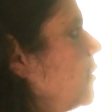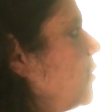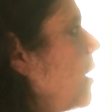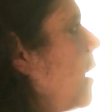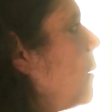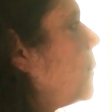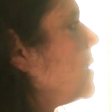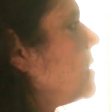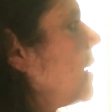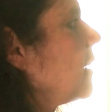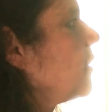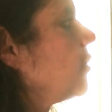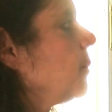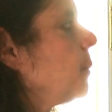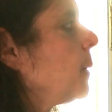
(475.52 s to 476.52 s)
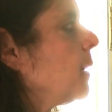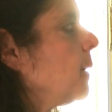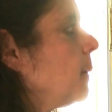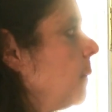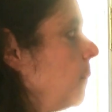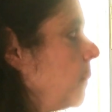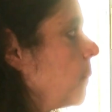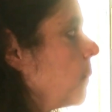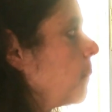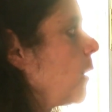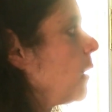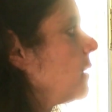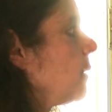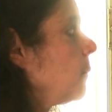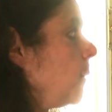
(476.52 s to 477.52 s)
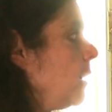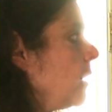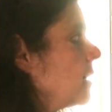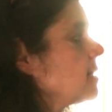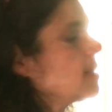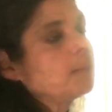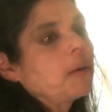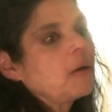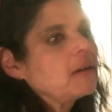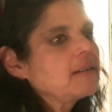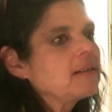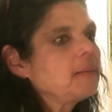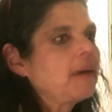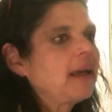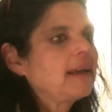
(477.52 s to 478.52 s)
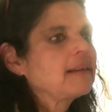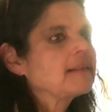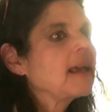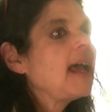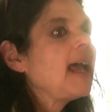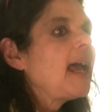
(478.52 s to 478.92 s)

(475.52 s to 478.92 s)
for child protection workers and policymakers.